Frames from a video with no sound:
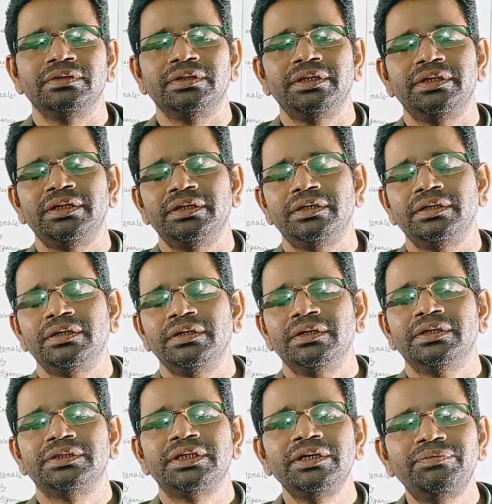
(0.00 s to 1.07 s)
in a
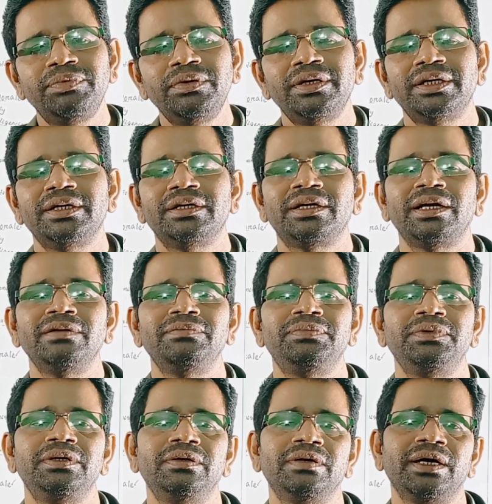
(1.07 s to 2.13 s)
stipulated time
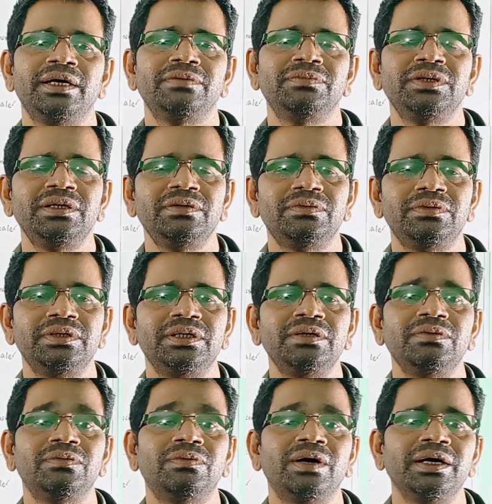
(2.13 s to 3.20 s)
period, I mean
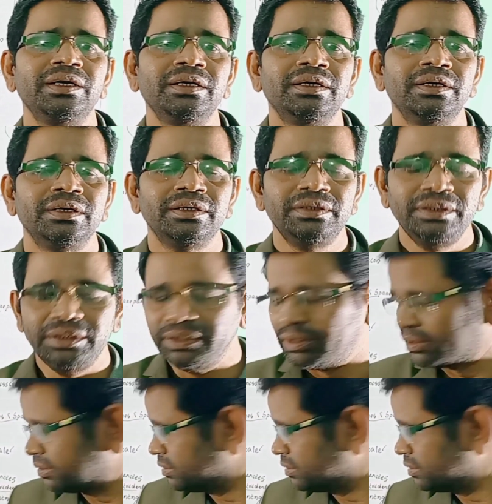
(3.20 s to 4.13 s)
within 1 year.